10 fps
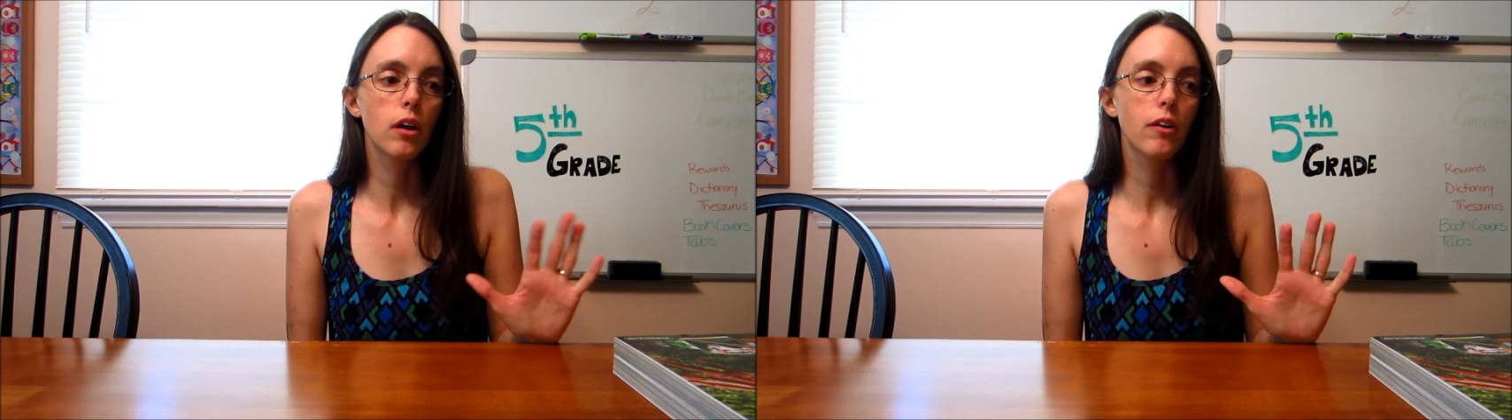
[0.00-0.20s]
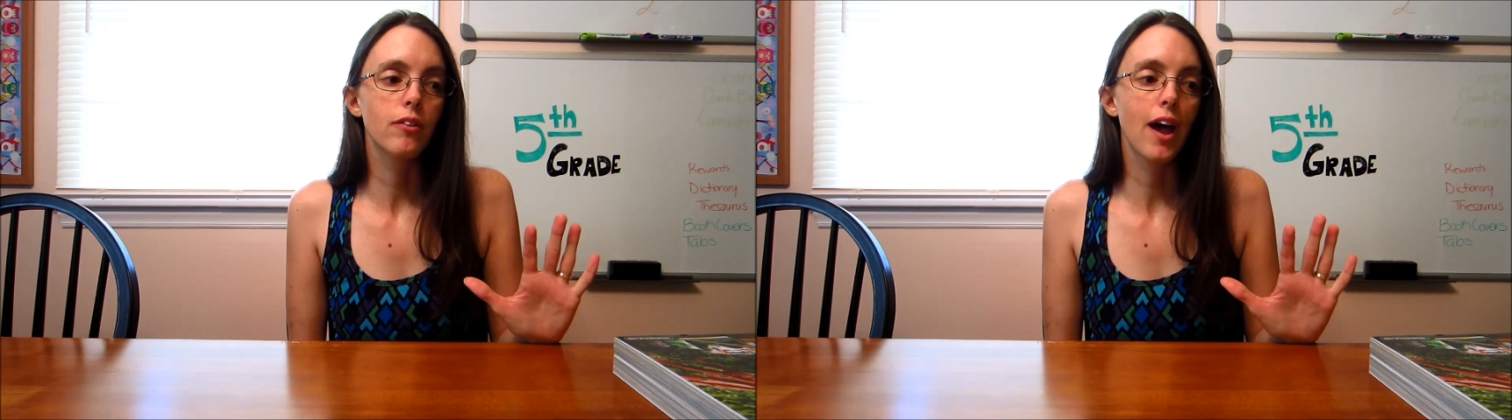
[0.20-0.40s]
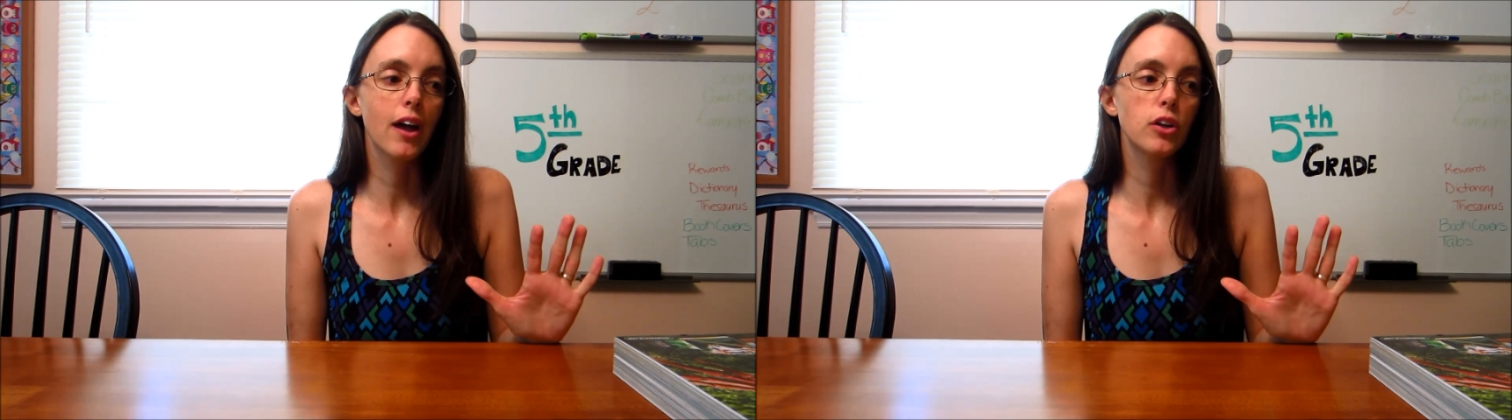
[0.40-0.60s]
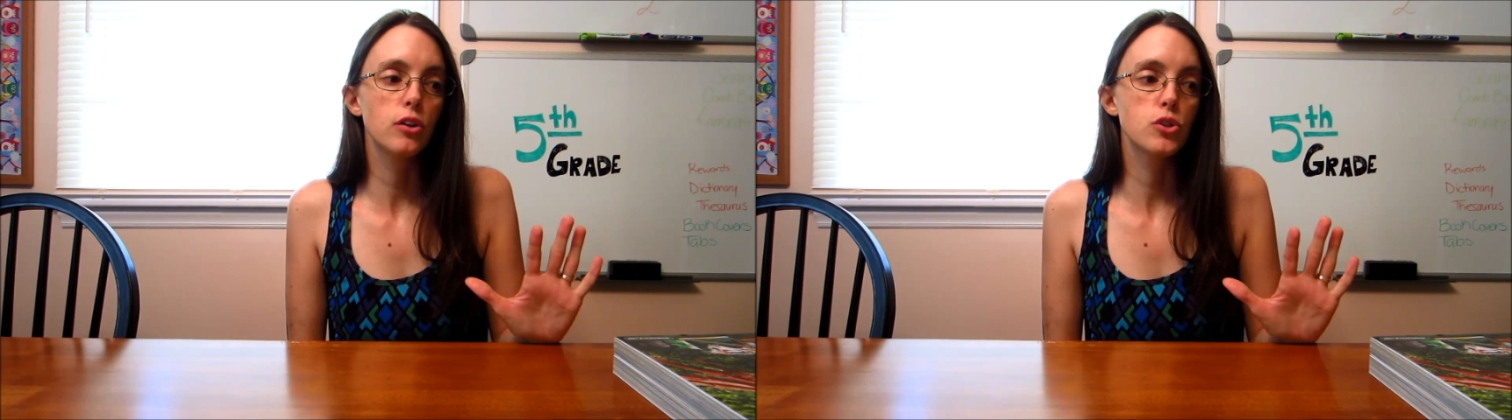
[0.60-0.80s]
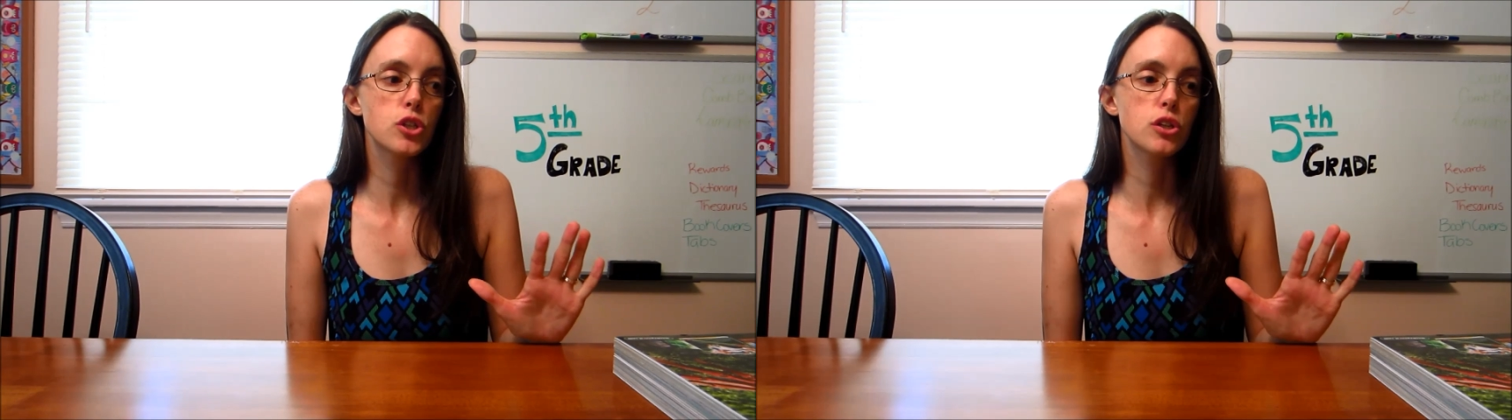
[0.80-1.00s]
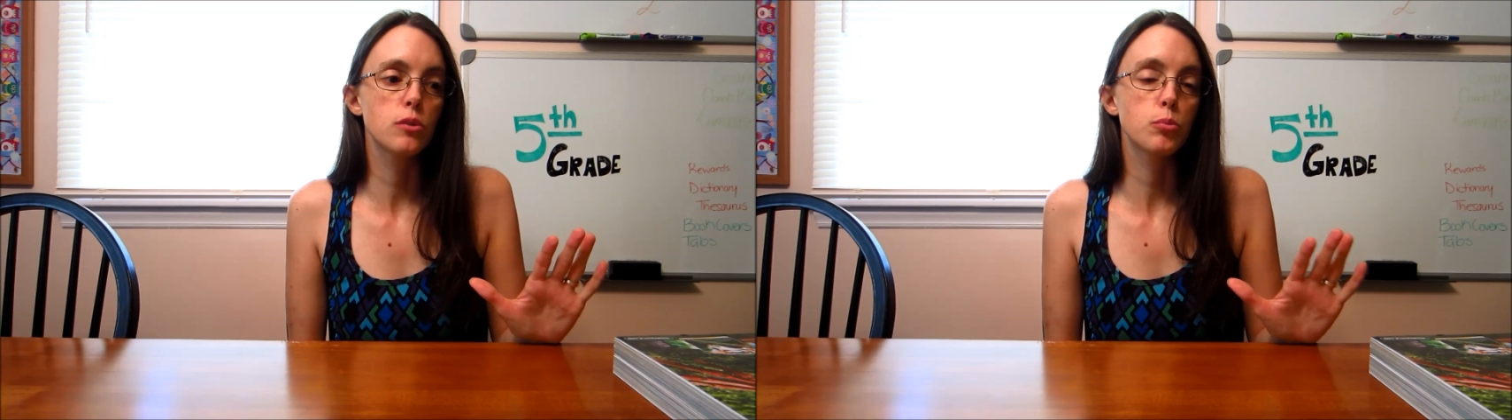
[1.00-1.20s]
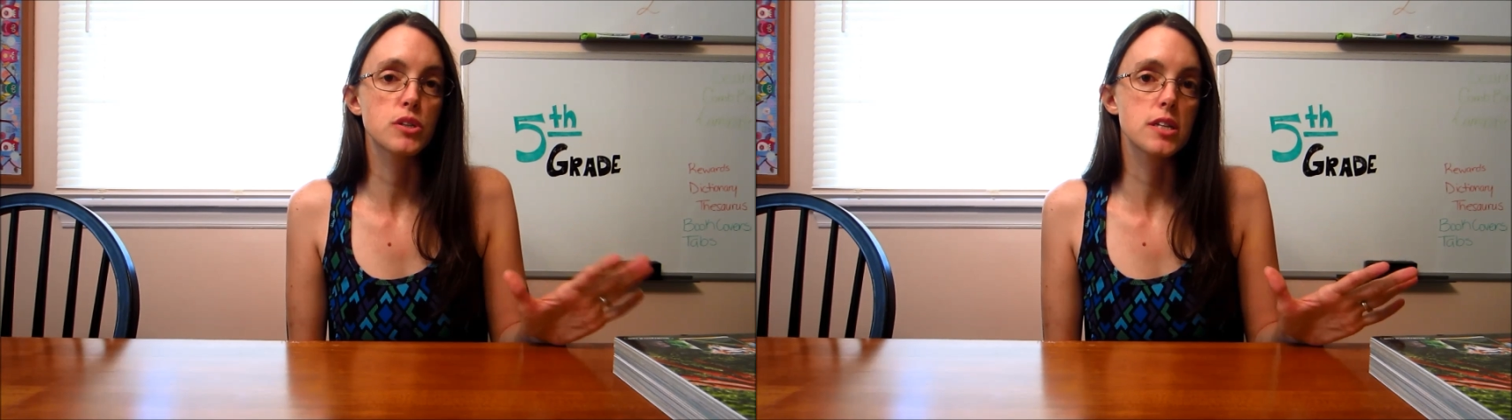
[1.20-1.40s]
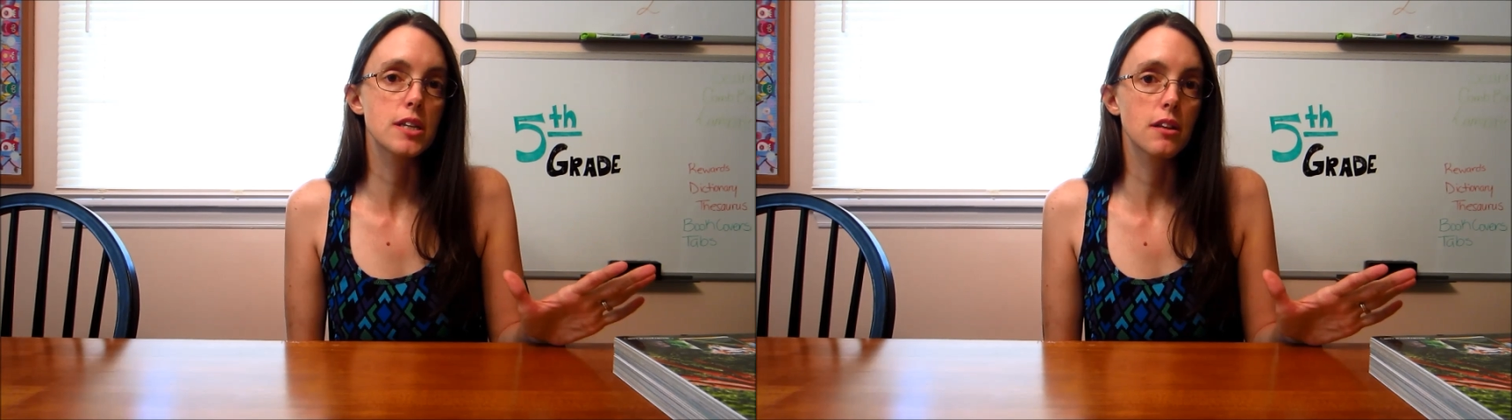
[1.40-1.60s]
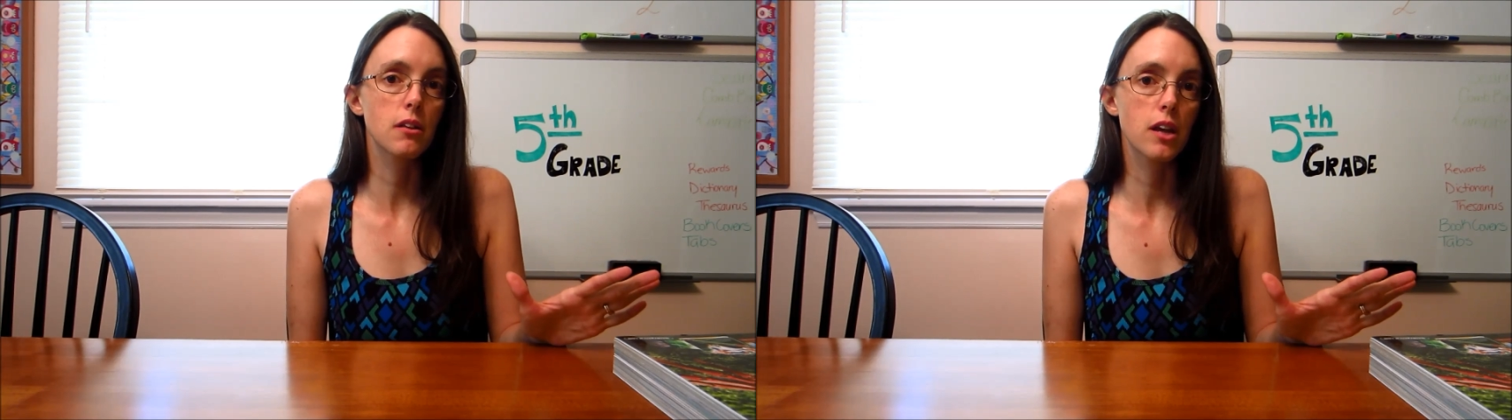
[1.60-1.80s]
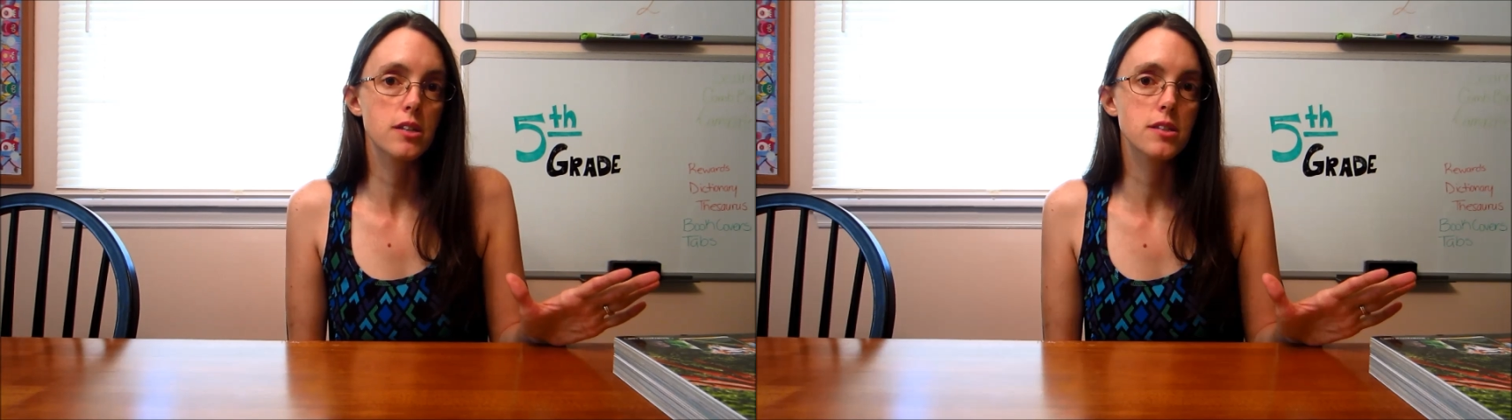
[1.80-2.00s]
of how you should present the
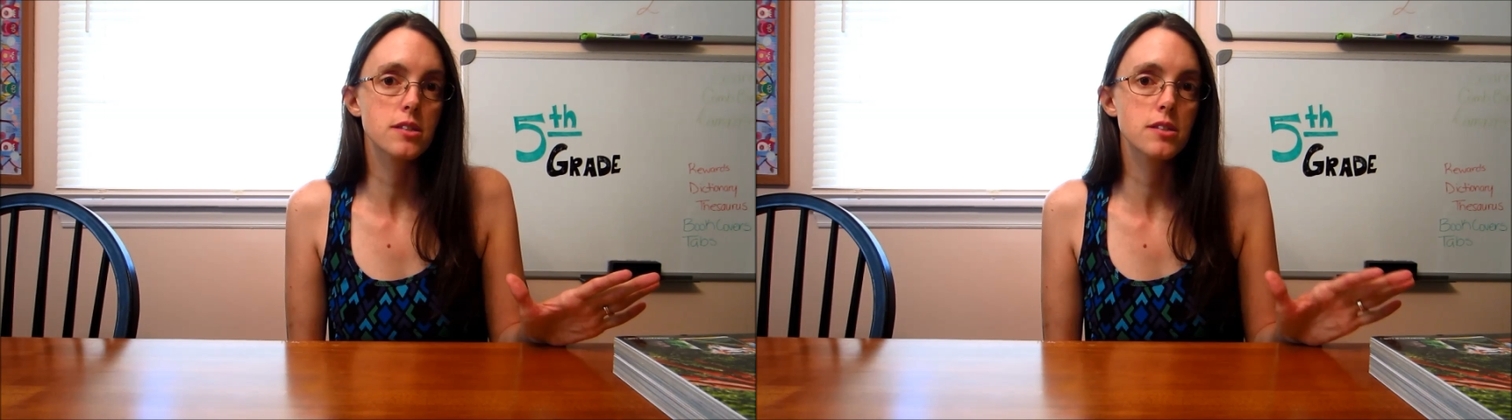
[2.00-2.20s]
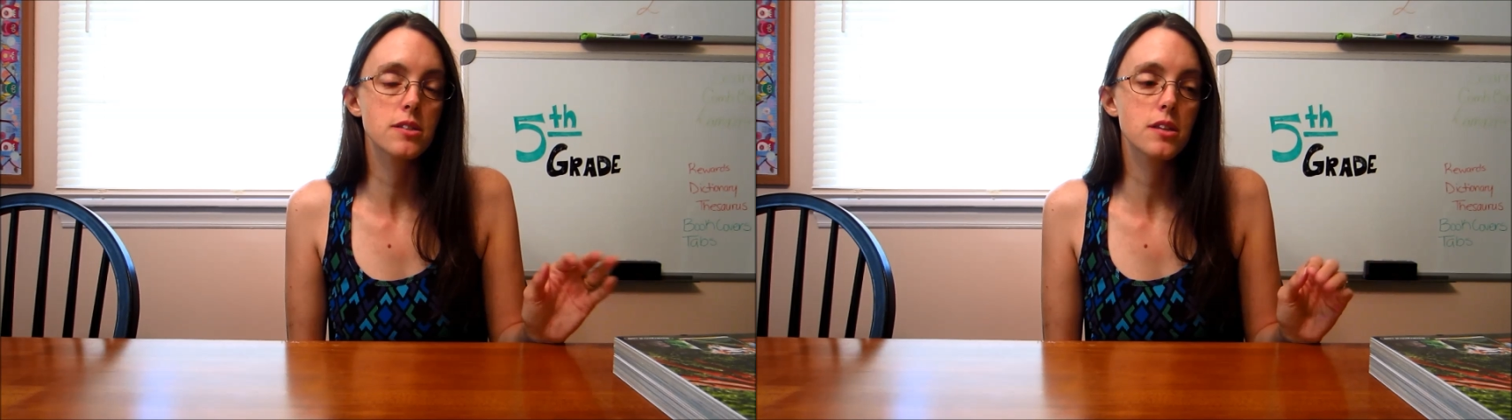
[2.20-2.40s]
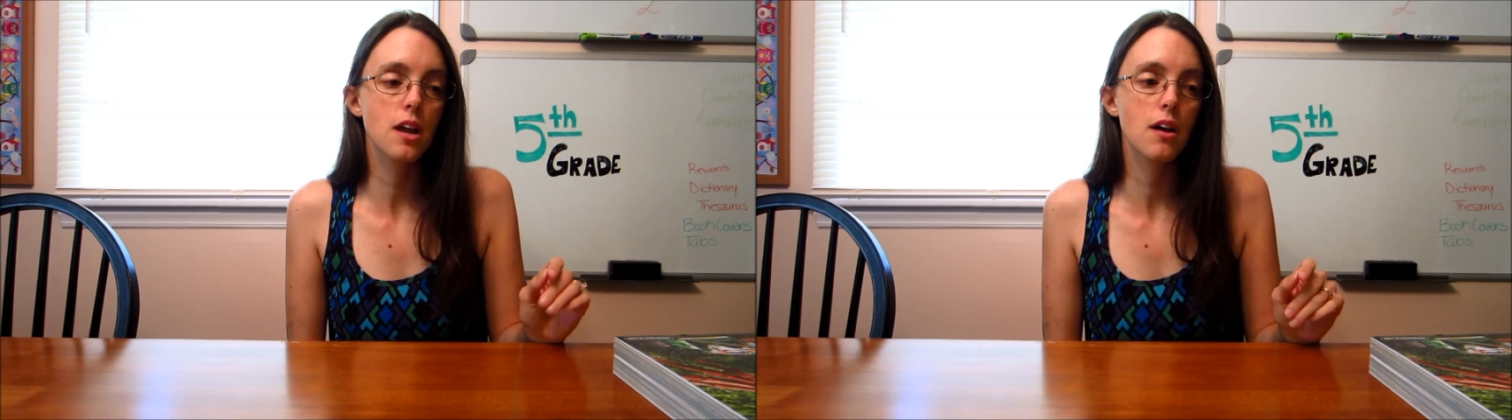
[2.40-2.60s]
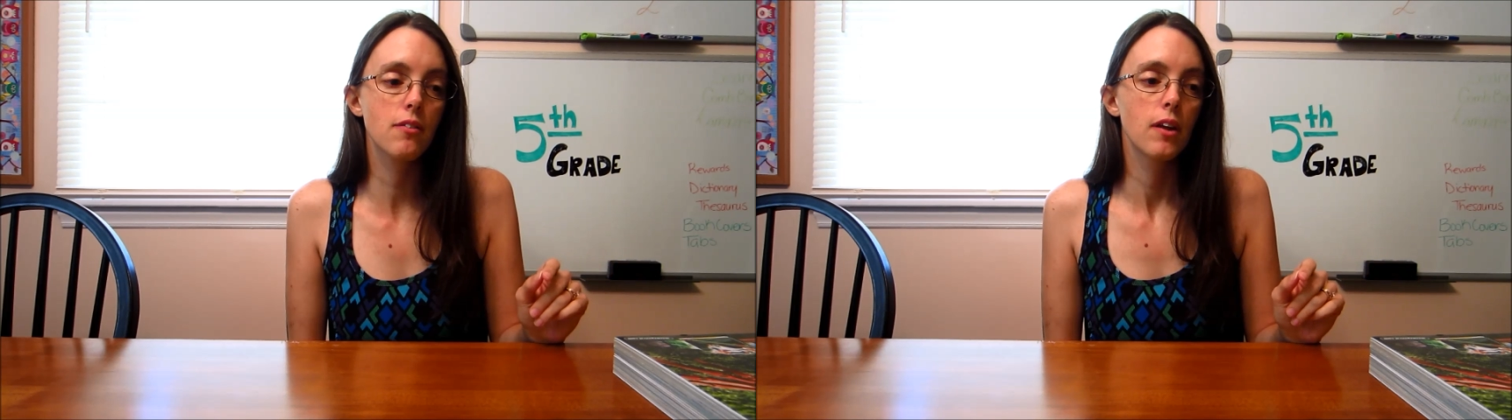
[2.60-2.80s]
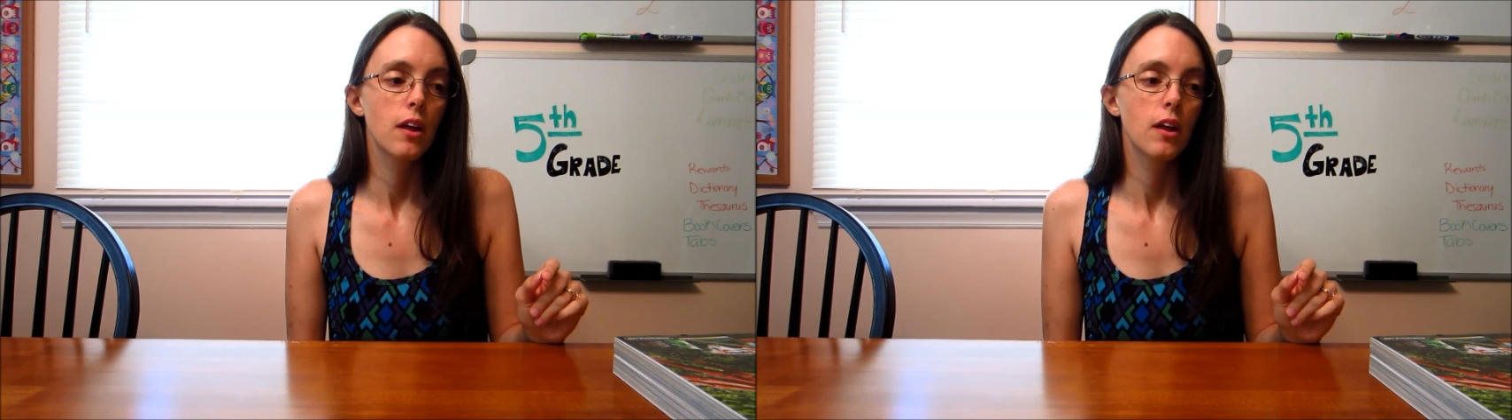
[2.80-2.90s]
lessons and stuff,